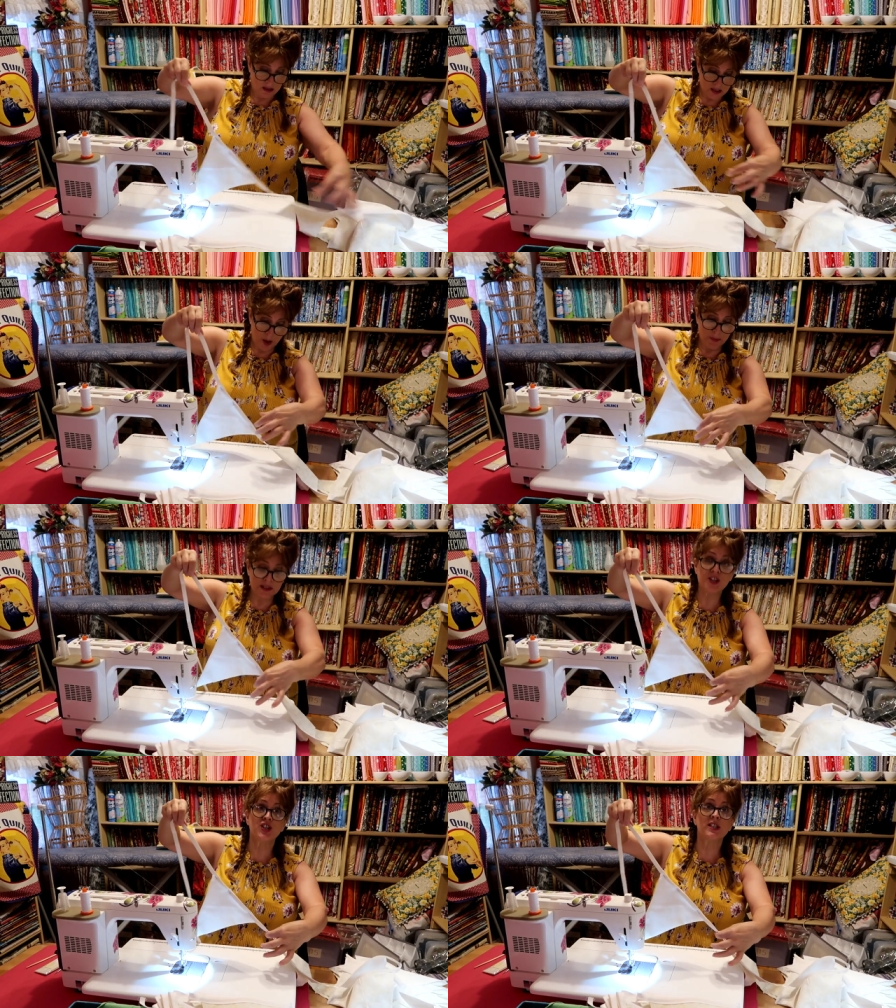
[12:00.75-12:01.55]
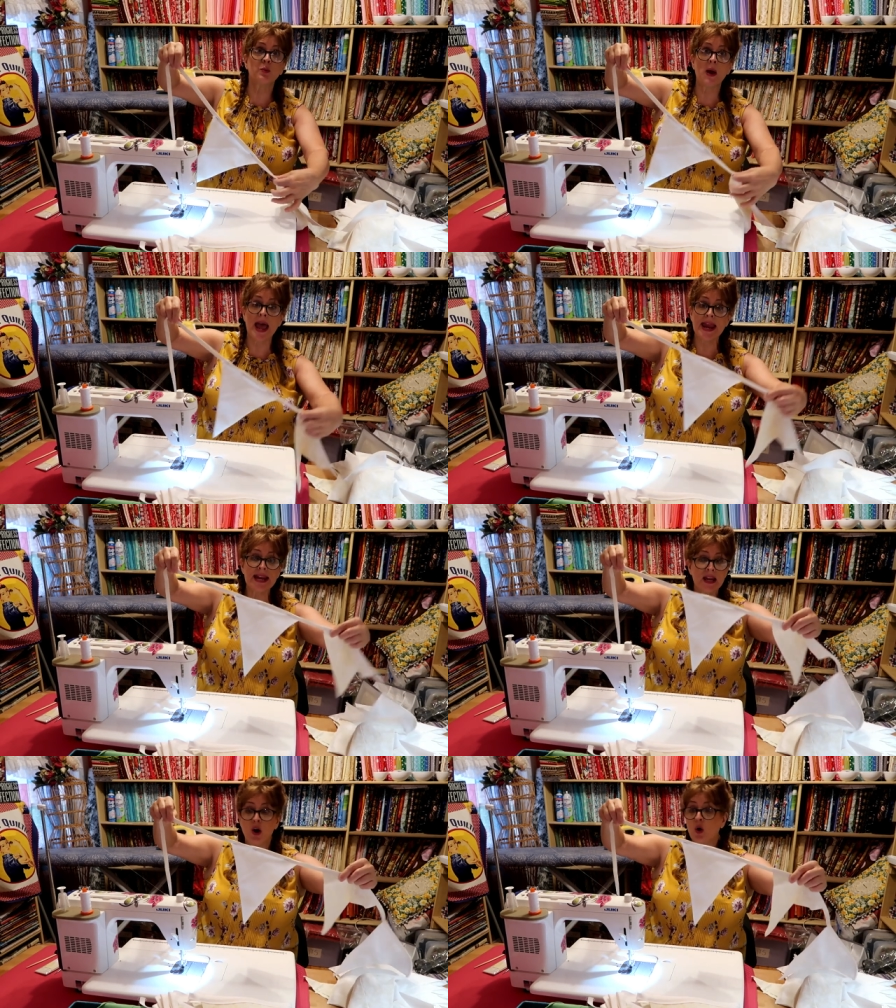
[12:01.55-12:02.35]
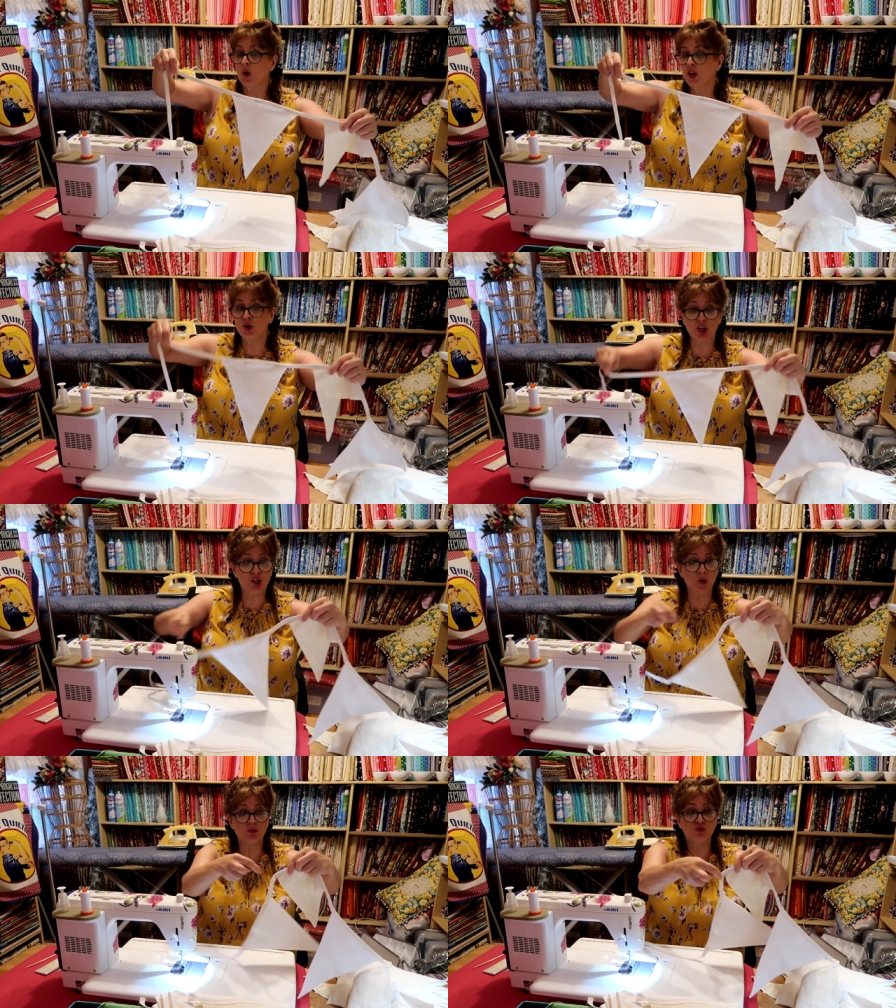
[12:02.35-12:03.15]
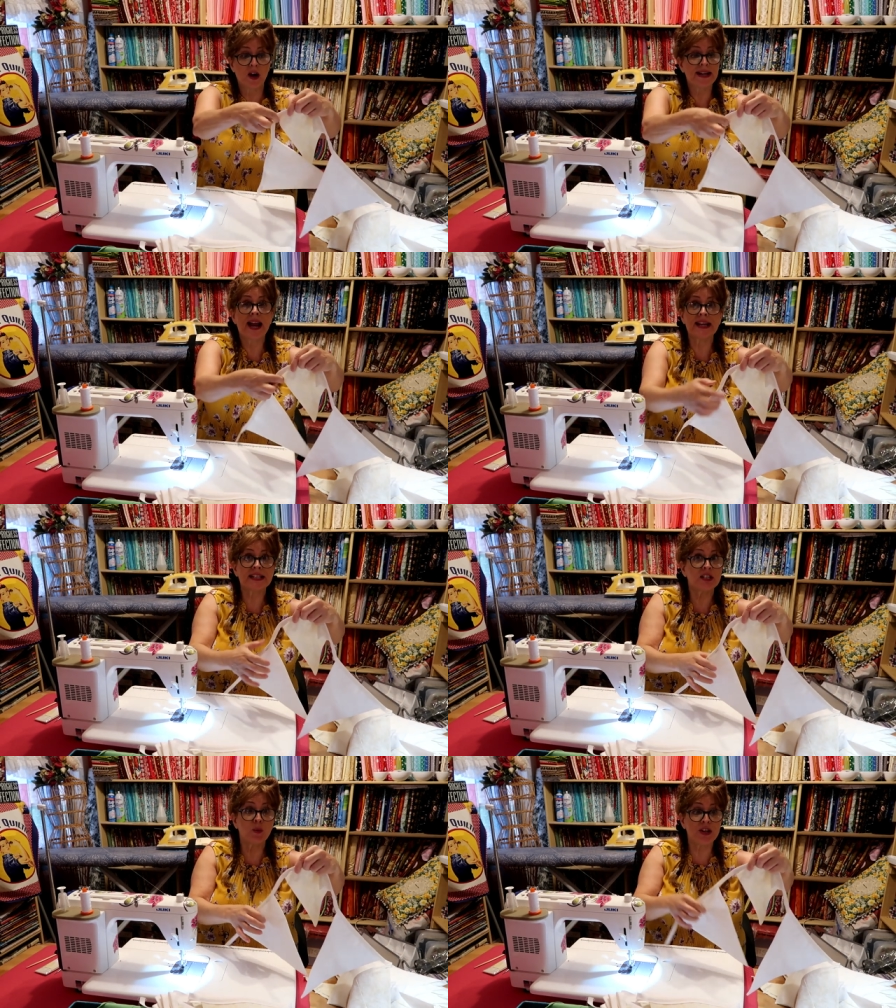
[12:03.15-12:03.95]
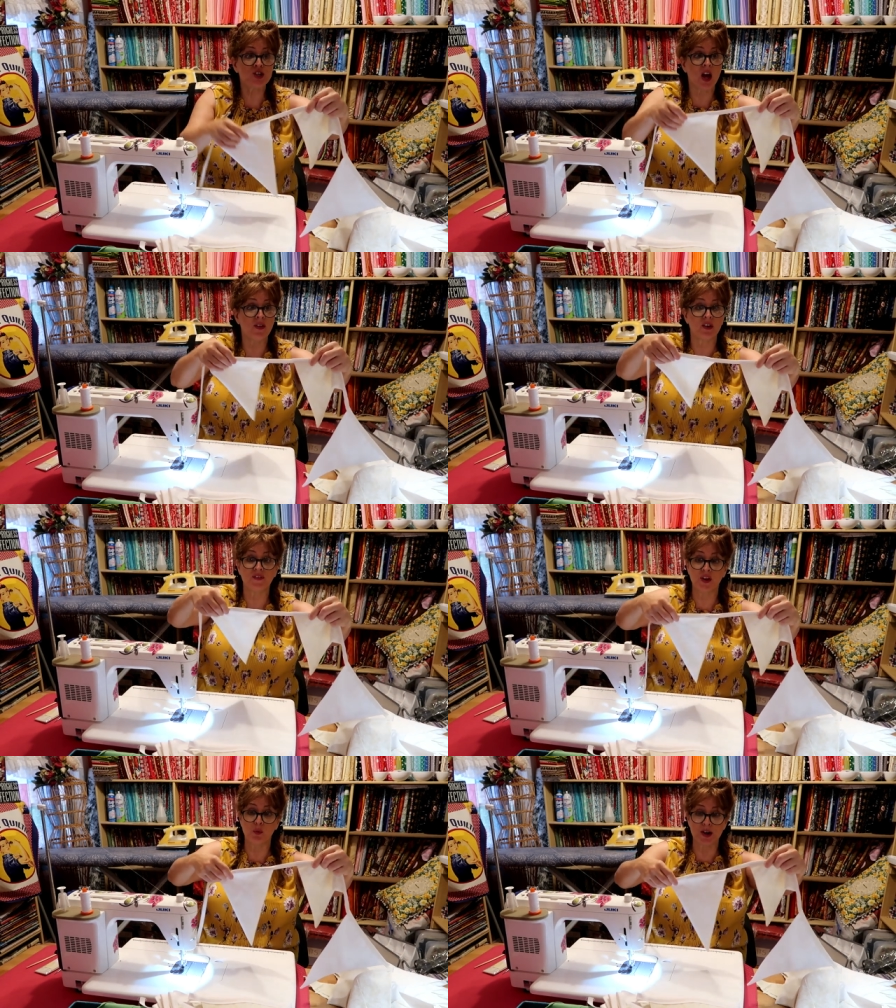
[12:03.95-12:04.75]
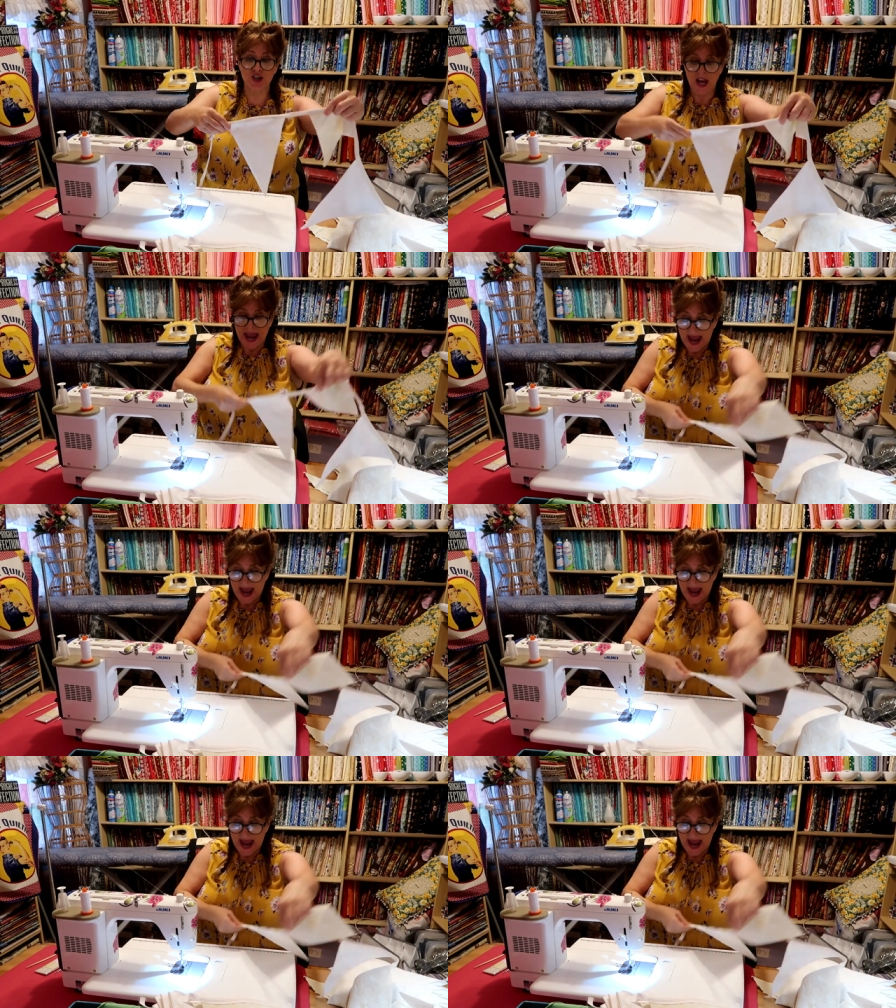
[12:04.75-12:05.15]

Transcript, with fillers: a couple inches away, or you could do it right next to each other if you wish.